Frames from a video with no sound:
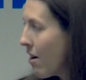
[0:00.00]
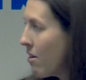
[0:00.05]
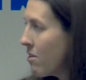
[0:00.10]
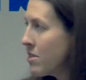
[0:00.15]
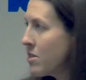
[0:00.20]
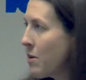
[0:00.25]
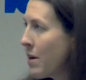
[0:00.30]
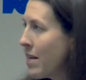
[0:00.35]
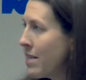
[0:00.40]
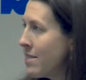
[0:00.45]

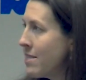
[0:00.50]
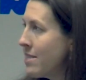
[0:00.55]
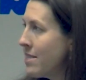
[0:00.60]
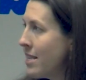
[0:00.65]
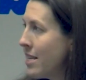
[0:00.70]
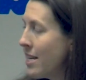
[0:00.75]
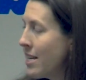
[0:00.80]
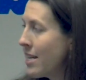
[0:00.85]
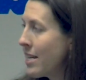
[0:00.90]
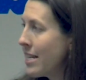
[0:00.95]
also has
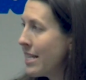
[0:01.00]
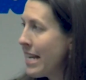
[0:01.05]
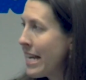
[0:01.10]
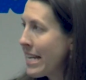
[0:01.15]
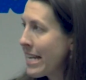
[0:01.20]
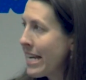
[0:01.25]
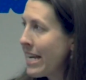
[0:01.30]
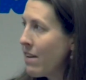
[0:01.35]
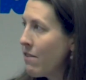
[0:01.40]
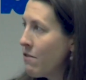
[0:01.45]
the
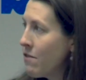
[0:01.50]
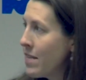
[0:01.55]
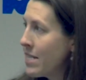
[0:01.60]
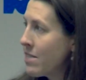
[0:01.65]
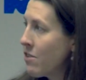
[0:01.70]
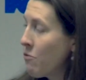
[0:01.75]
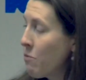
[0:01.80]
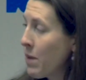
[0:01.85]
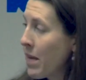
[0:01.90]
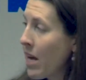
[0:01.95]
Connecticut
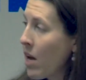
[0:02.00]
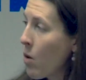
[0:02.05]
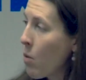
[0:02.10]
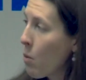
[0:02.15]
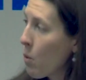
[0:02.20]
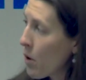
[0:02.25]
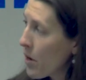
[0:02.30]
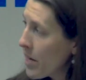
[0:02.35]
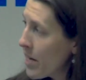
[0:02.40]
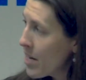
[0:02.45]
Invasive Plant
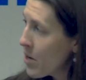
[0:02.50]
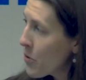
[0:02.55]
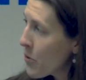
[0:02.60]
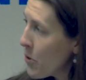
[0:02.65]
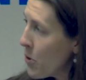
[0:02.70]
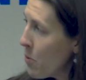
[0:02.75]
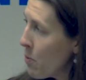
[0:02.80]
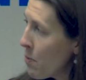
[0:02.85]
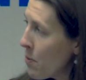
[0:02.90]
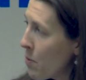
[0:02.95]
Working Group,